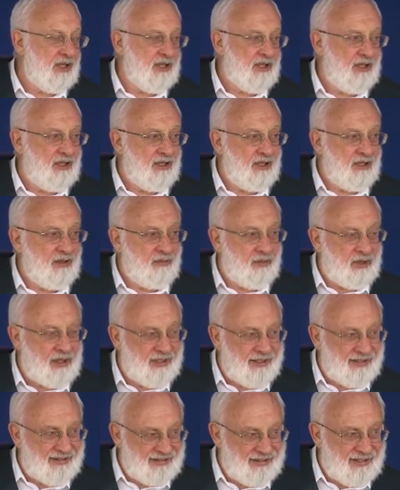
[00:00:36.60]
But it's
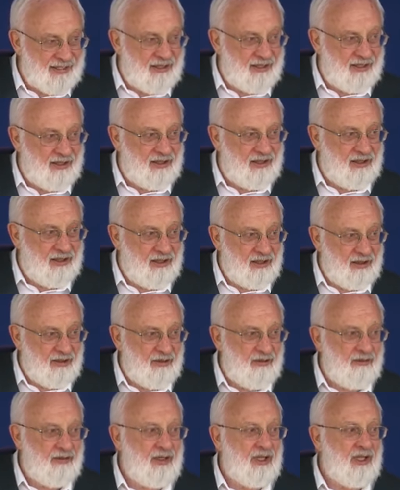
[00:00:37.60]
best if
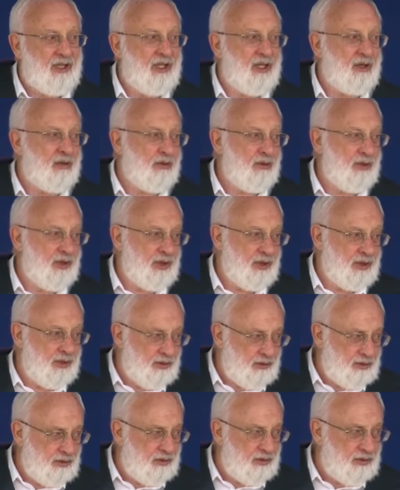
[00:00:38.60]
the man
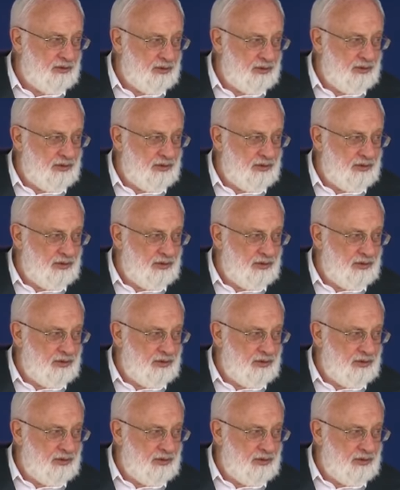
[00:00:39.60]
would